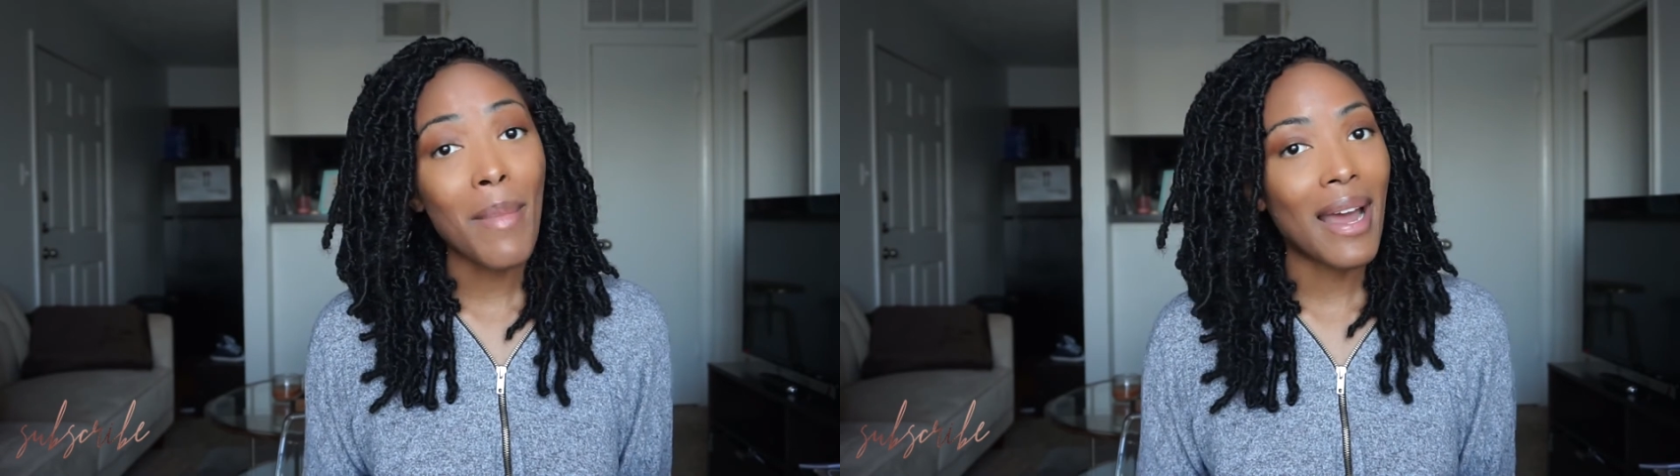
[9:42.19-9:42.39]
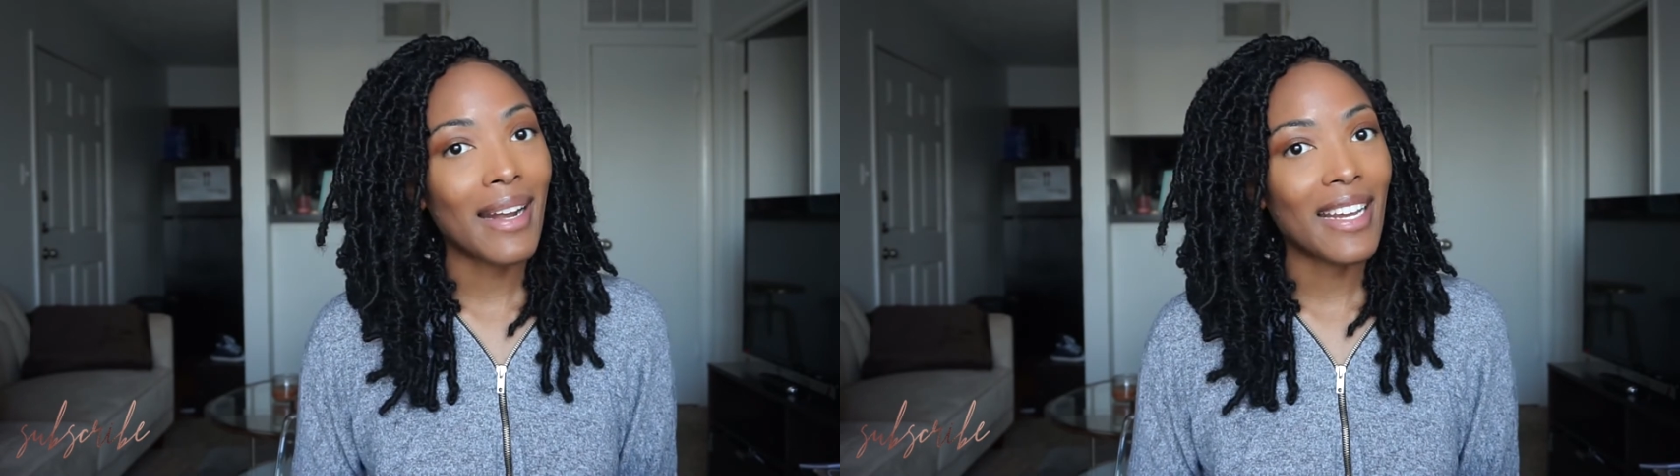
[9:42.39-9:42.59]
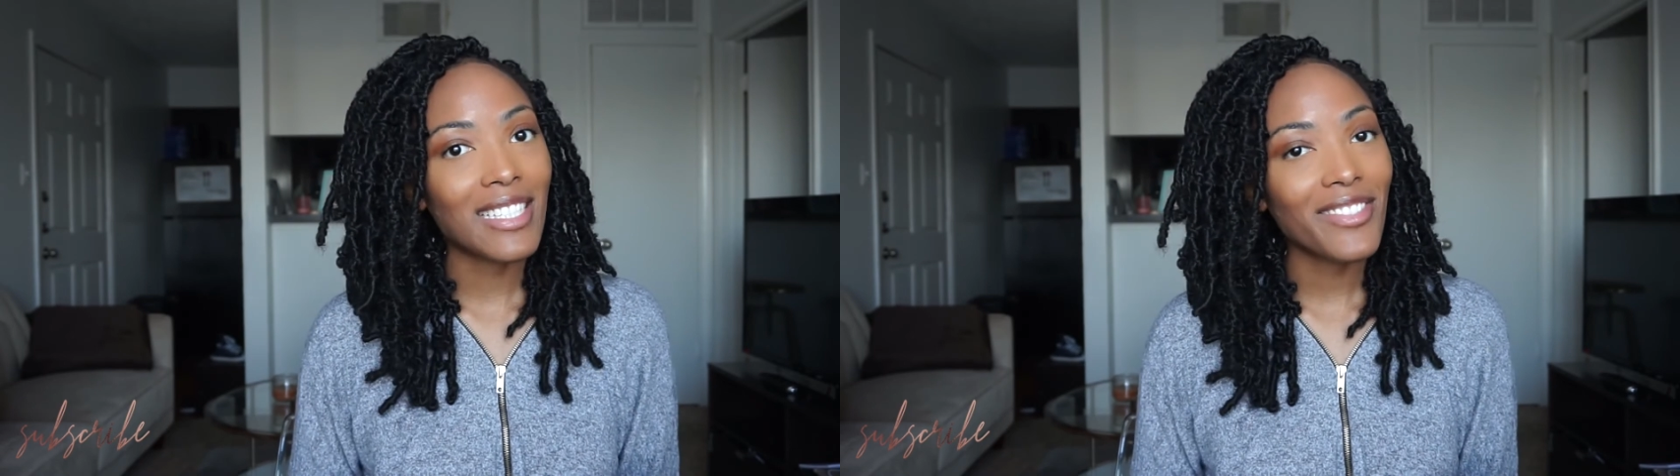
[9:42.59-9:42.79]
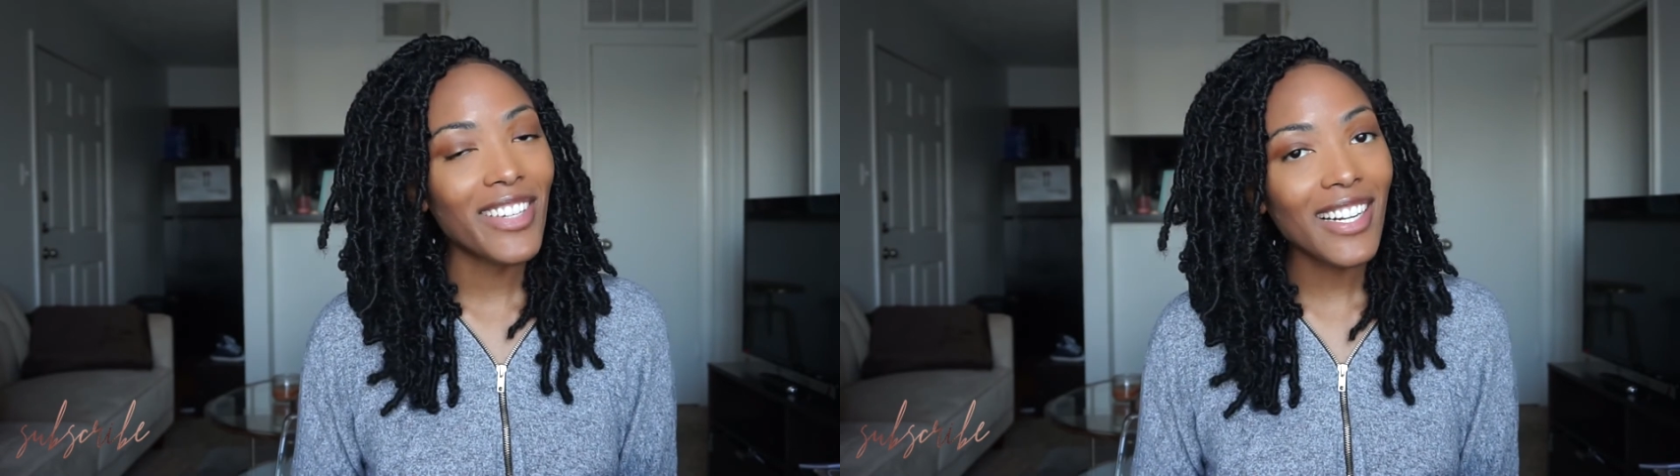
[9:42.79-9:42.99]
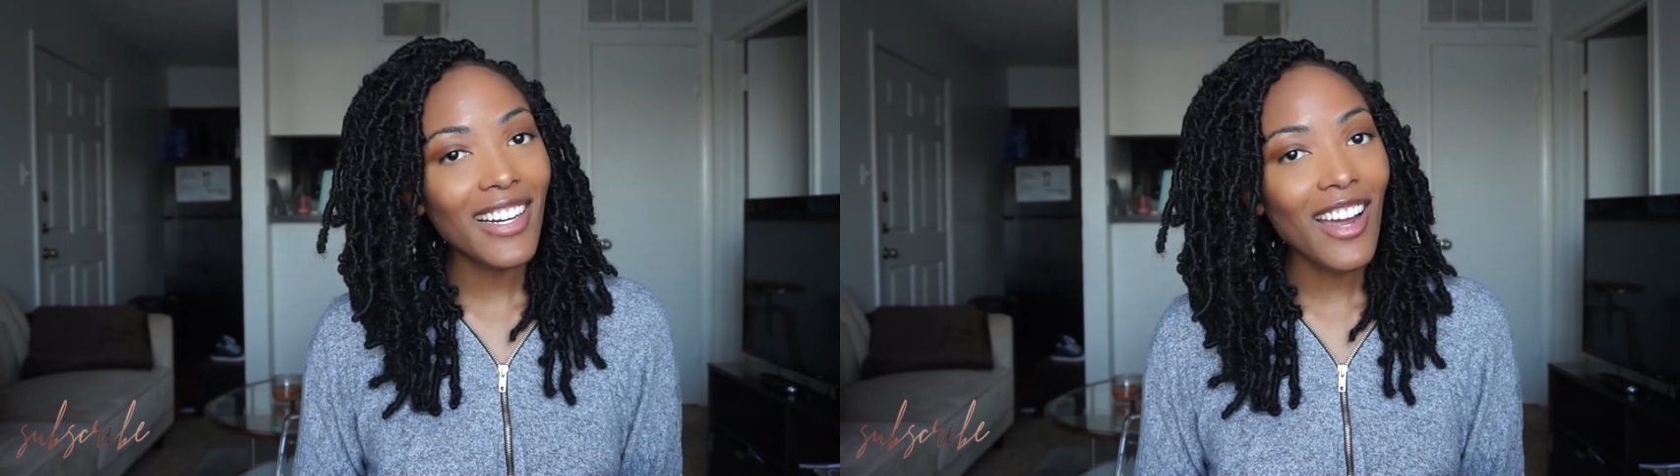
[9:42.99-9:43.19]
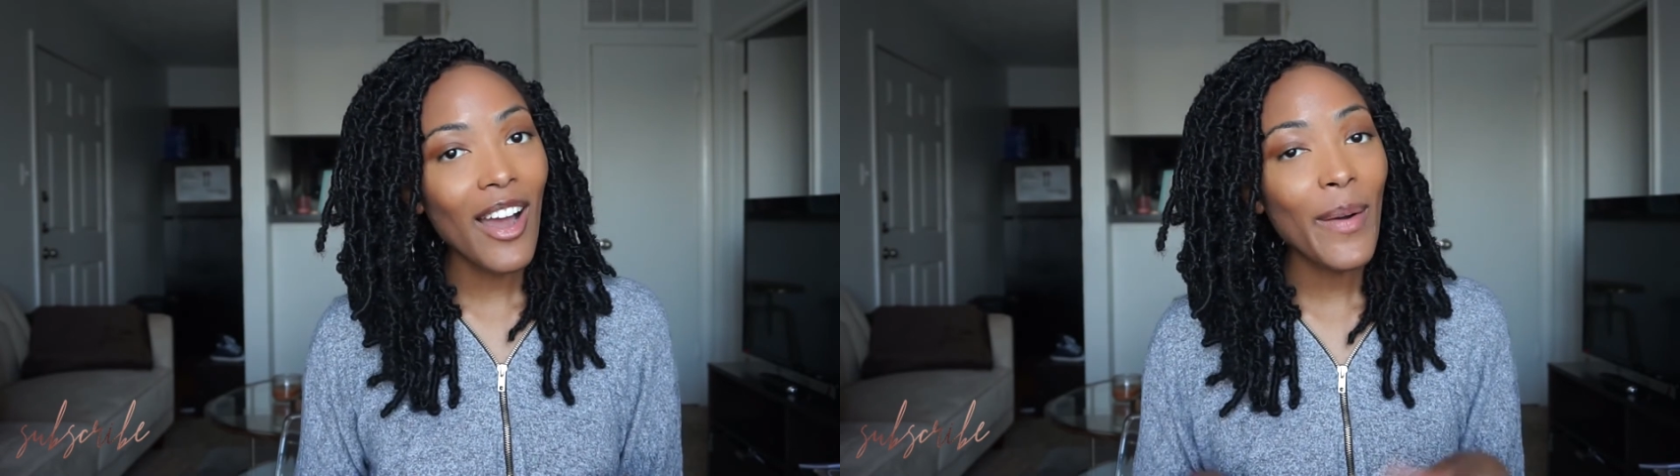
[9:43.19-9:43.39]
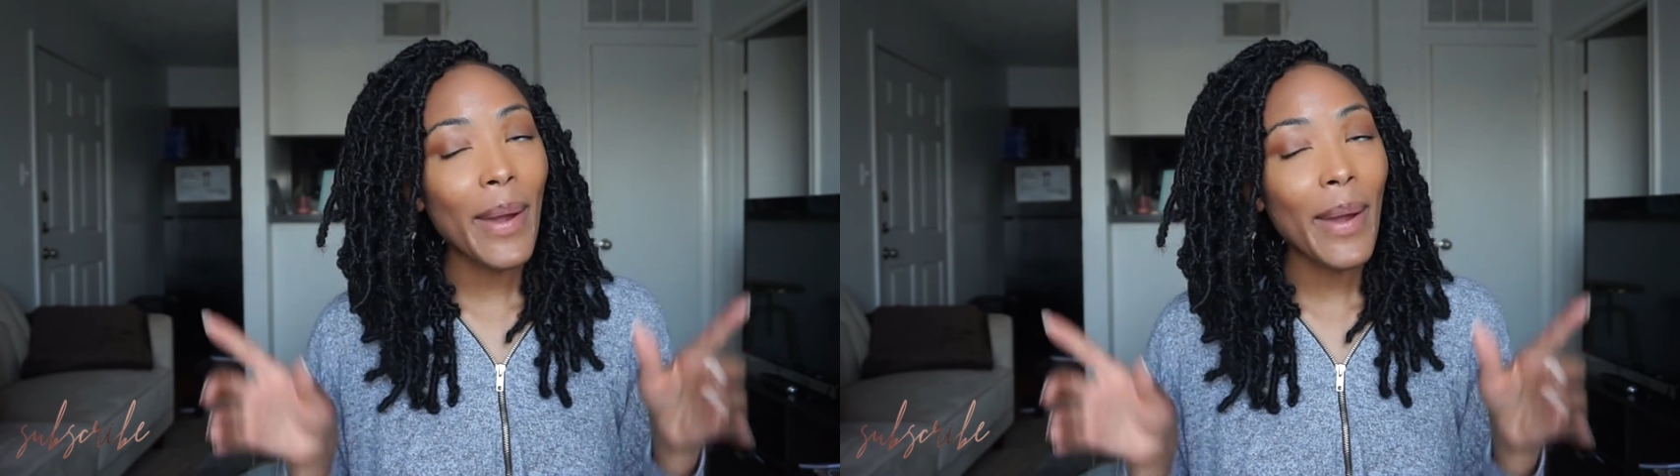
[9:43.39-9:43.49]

my next video.